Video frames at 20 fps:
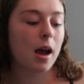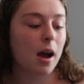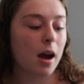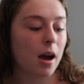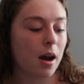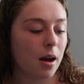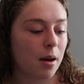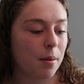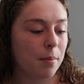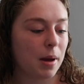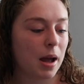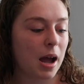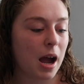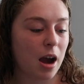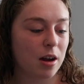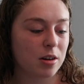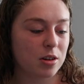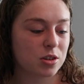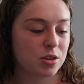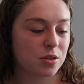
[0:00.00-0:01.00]

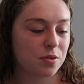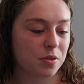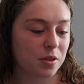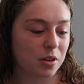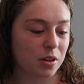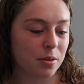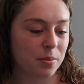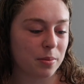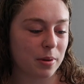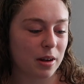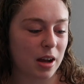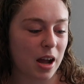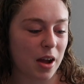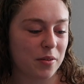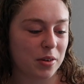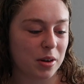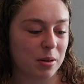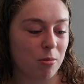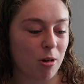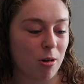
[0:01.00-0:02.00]
How did you feel about
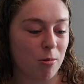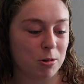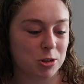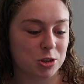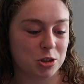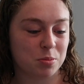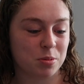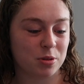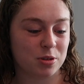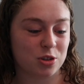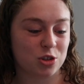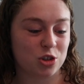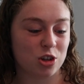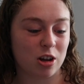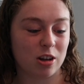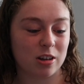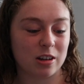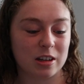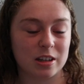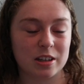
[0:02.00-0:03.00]
having your mom watch you push a
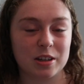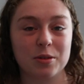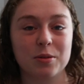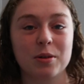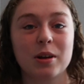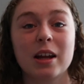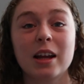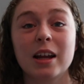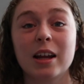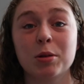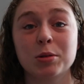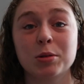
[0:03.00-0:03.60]
child out of you? It